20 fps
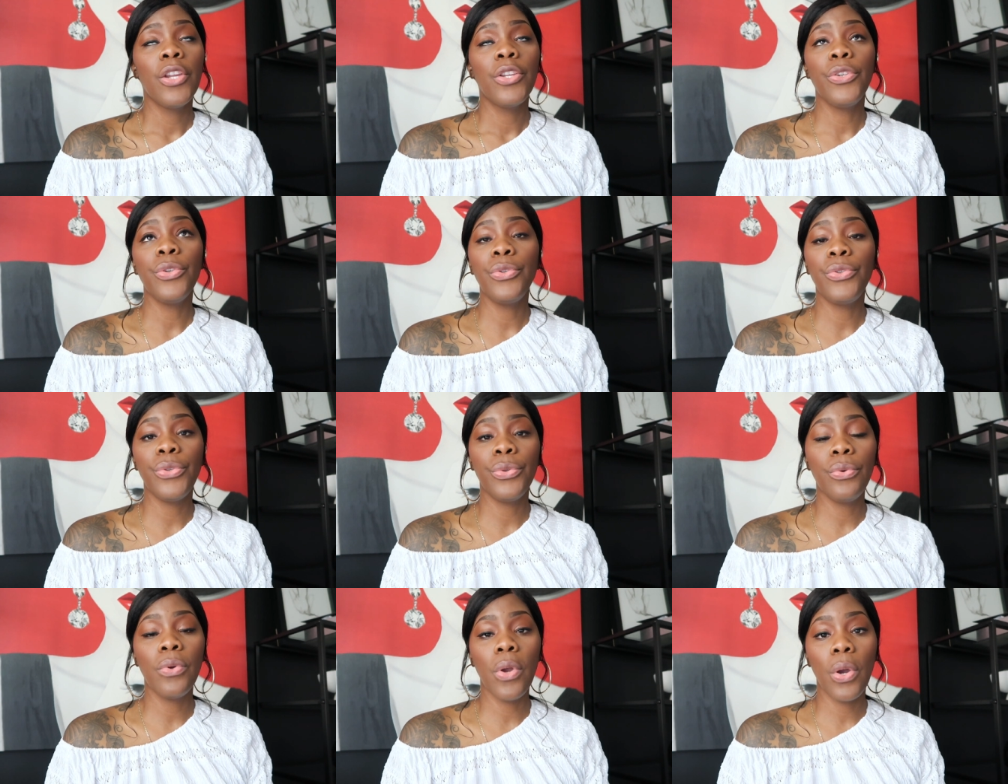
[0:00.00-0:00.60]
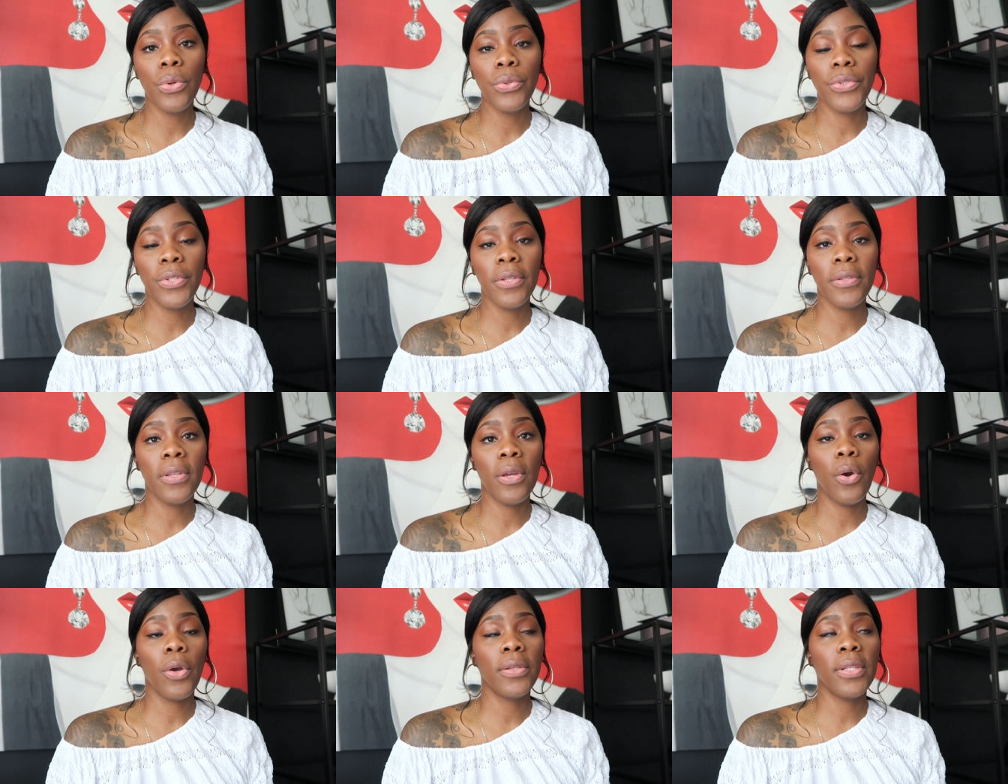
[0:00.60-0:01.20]
You do go to
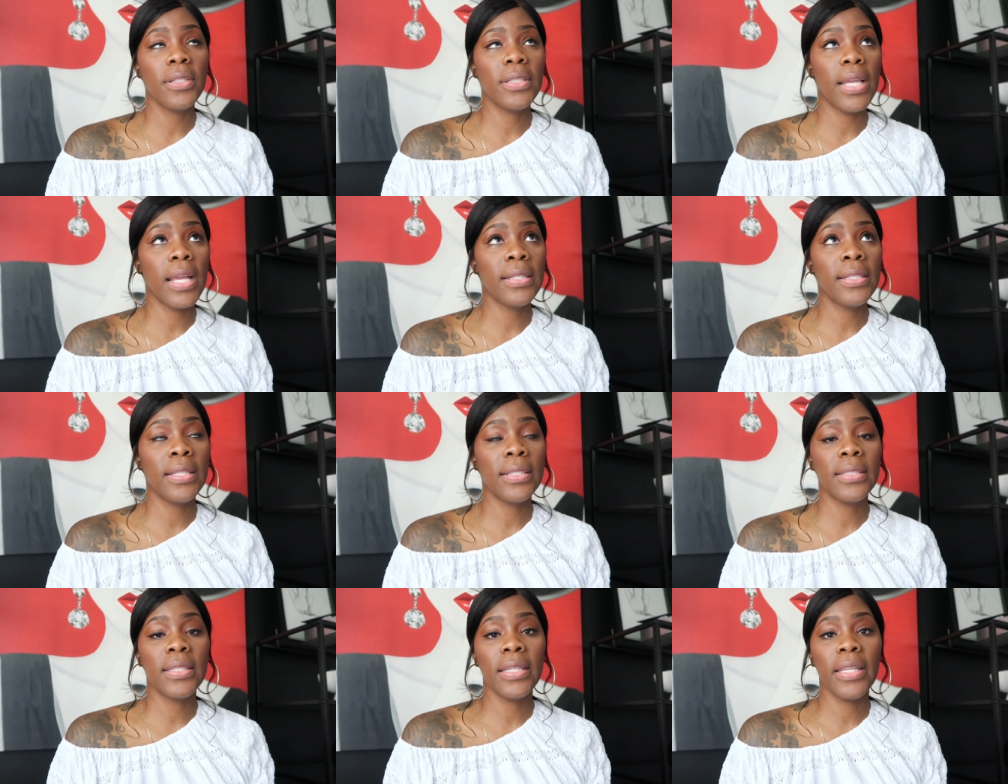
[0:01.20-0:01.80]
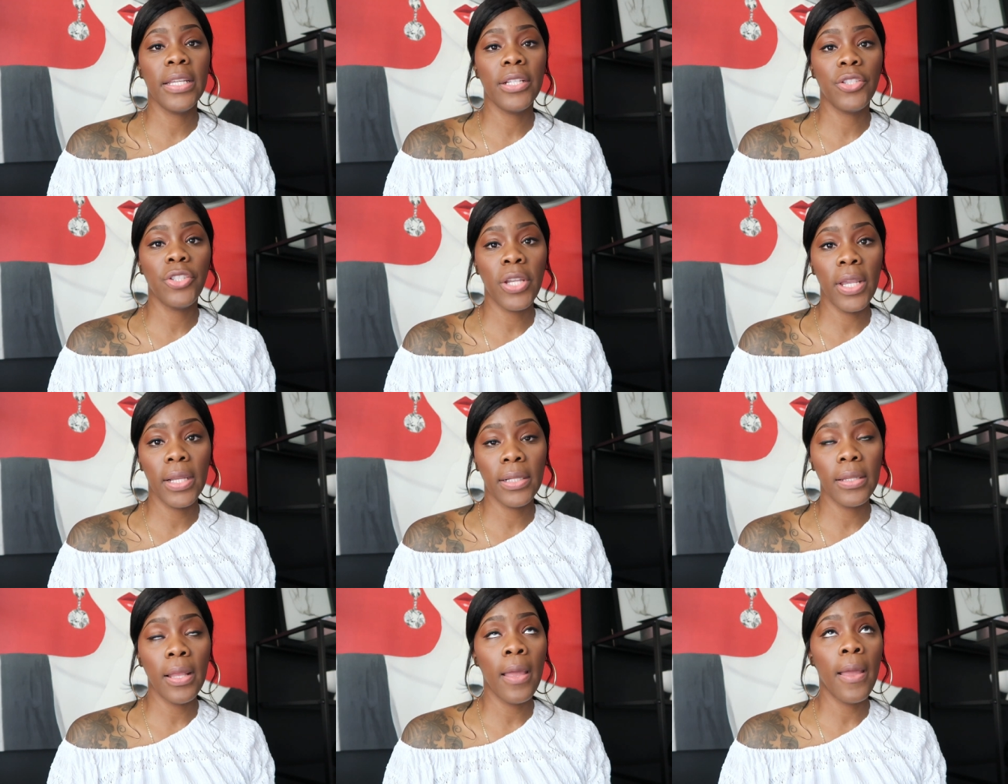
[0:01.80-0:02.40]
the orthodontist to get
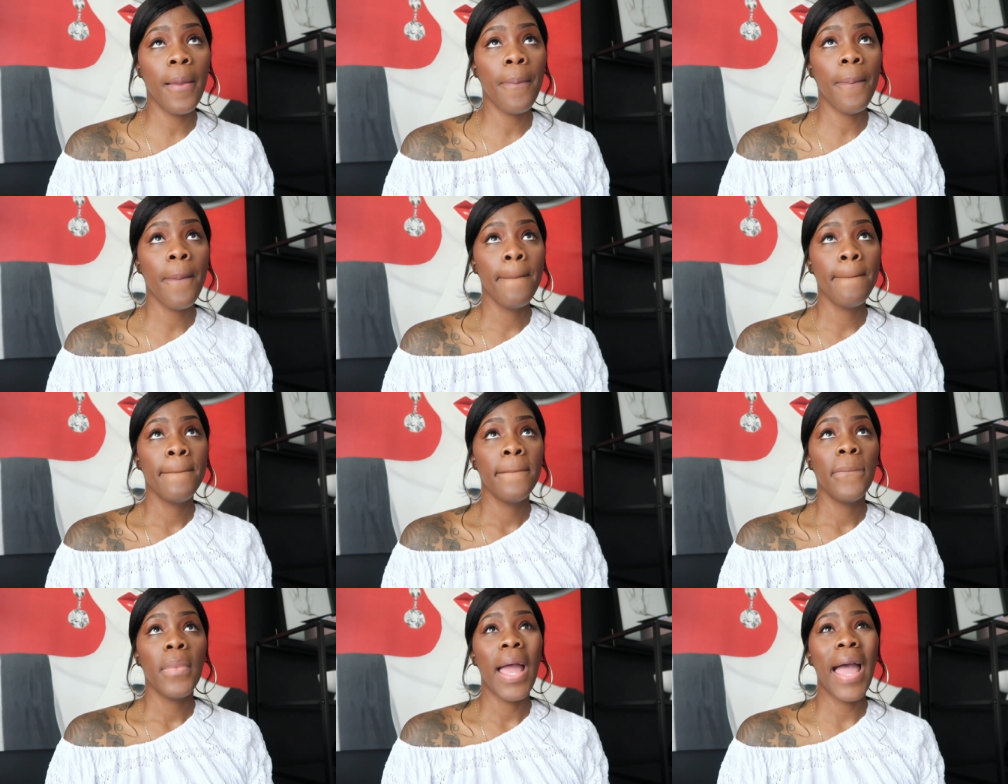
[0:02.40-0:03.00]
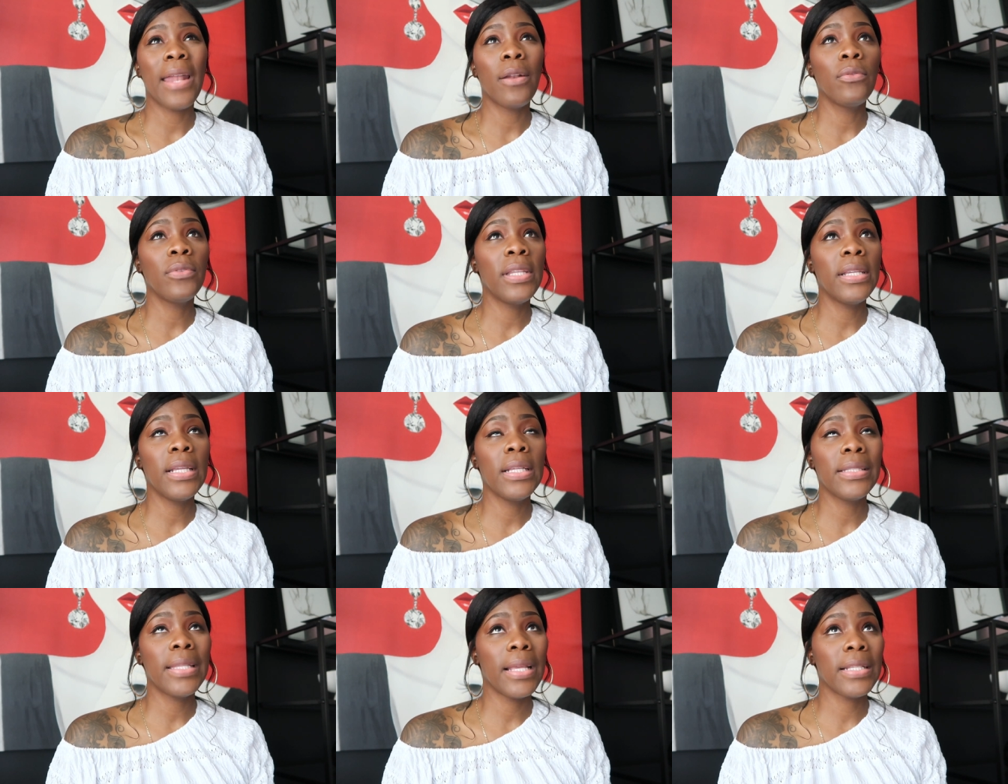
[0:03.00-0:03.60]
checked up. I don't
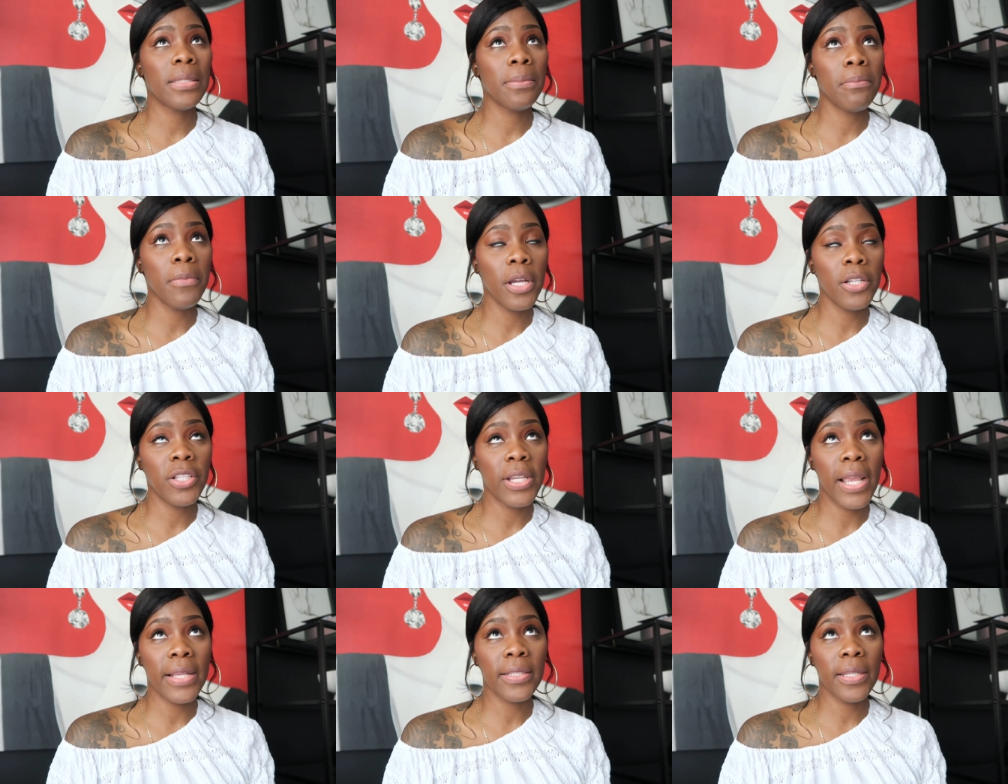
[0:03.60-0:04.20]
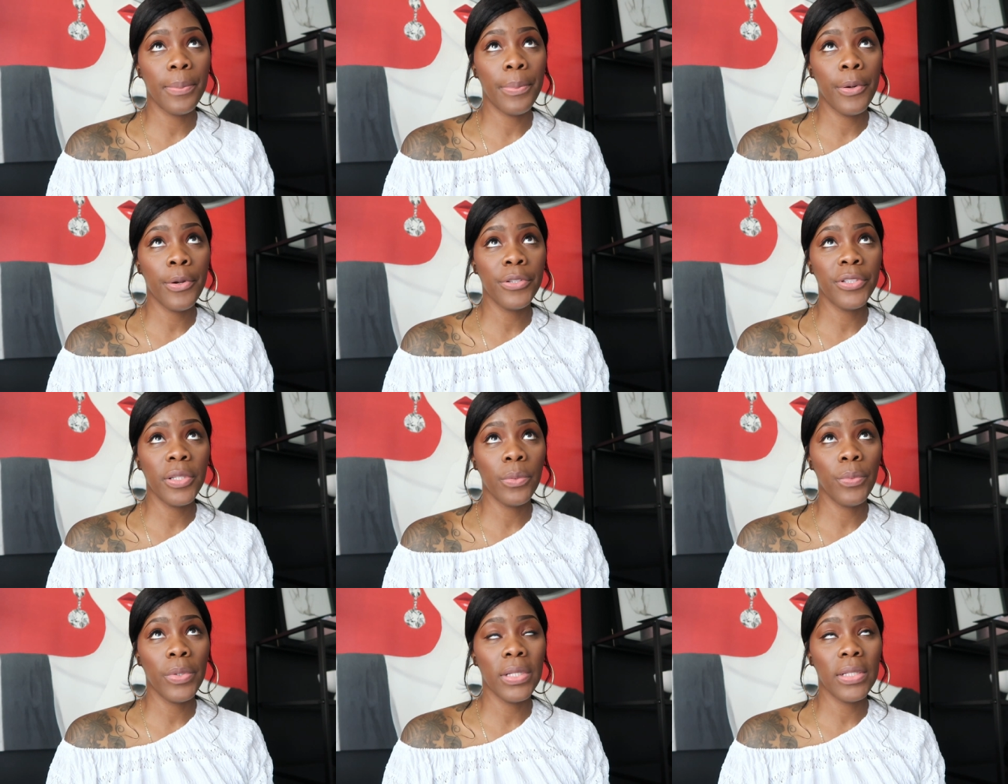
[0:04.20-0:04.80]
think it's as much as a
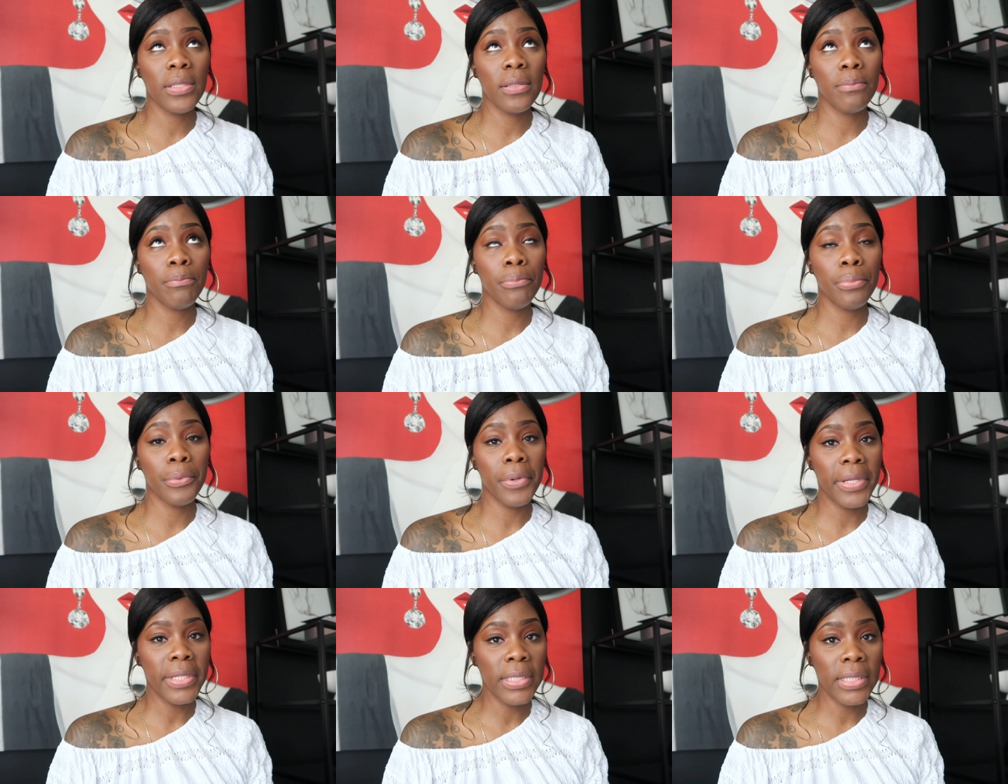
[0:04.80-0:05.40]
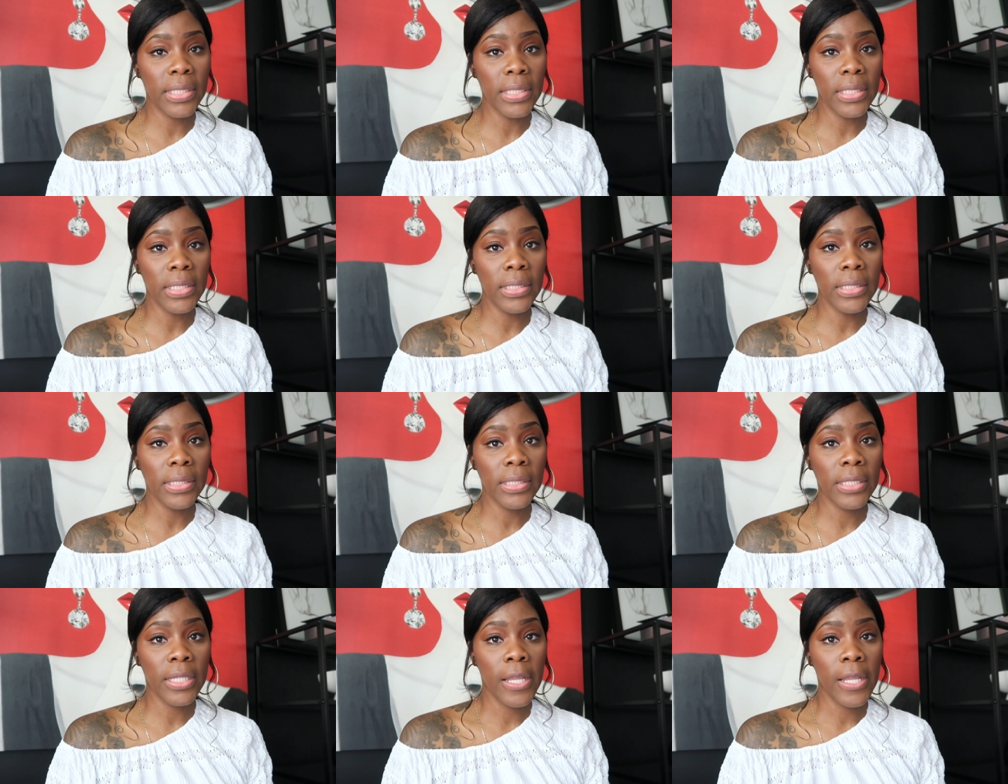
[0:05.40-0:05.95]
person with braces.